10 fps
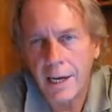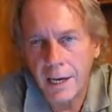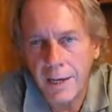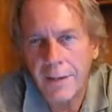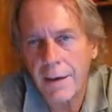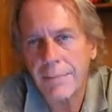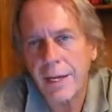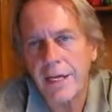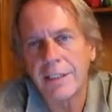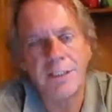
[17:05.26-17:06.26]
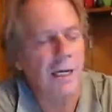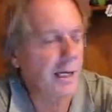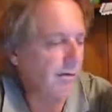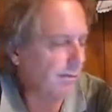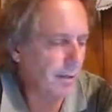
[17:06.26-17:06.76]
On that page, I
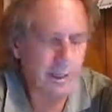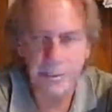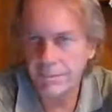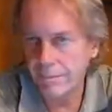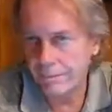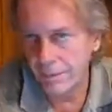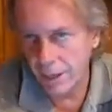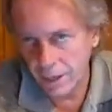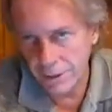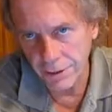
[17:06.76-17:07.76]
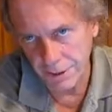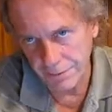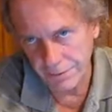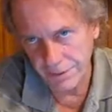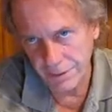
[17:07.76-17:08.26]
have about 100
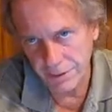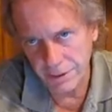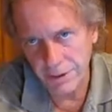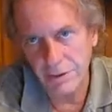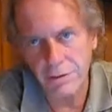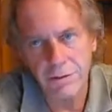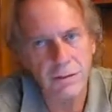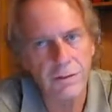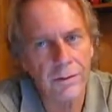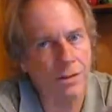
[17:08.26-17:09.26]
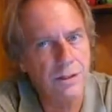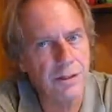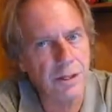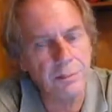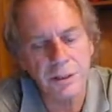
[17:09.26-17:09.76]
different things to do, so
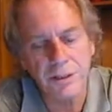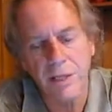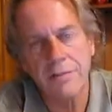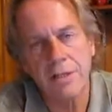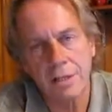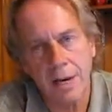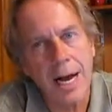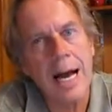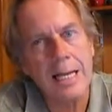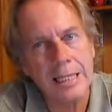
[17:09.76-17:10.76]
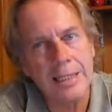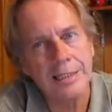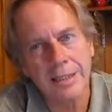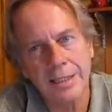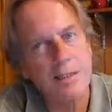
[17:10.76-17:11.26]
I'm just giving you the
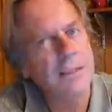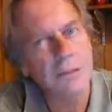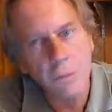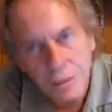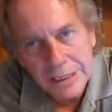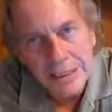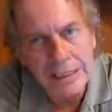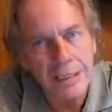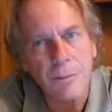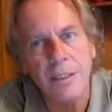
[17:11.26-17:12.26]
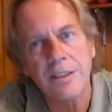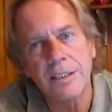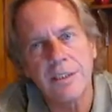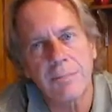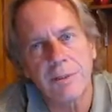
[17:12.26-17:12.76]
highlights. It's that's why it
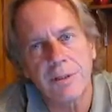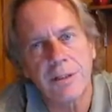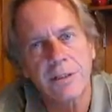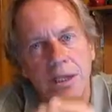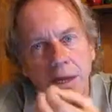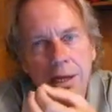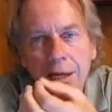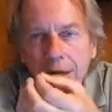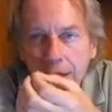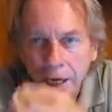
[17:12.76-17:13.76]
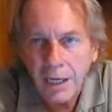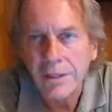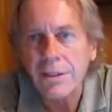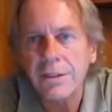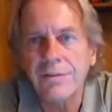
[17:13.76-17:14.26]
needs a person. It's
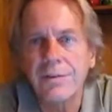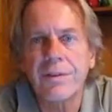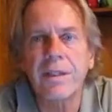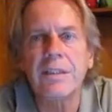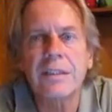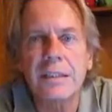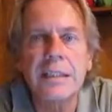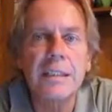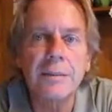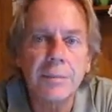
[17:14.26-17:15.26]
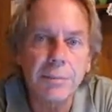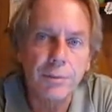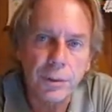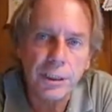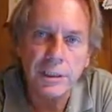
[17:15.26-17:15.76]
100 different things that need to be
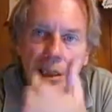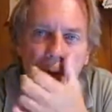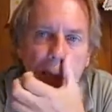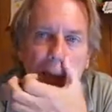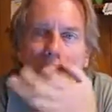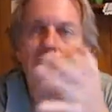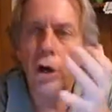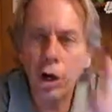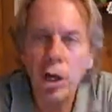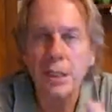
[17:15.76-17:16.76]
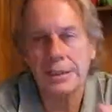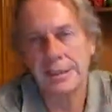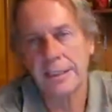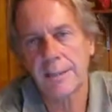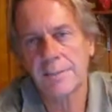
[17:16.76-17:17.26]
pushed on all at
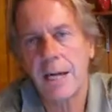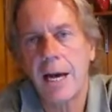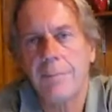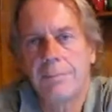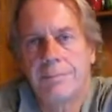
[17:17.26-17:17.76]
the same time.